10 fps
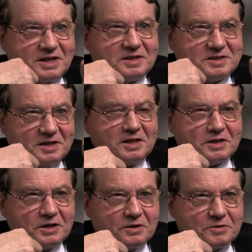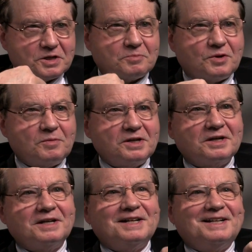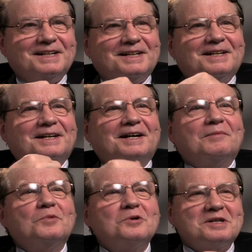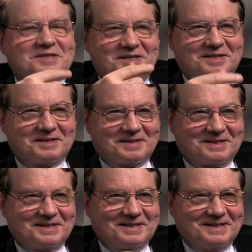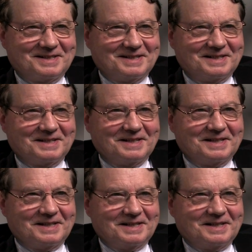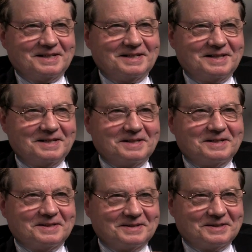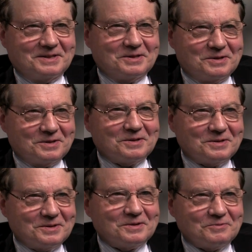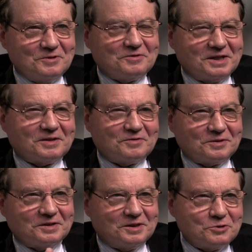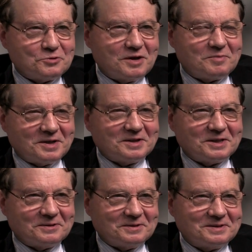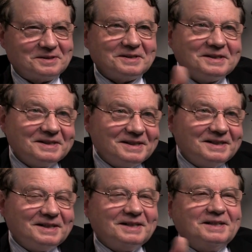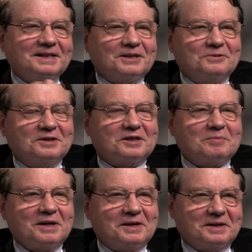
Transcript: studying now, which probably are more resistant than we think for the usual particles, could explain.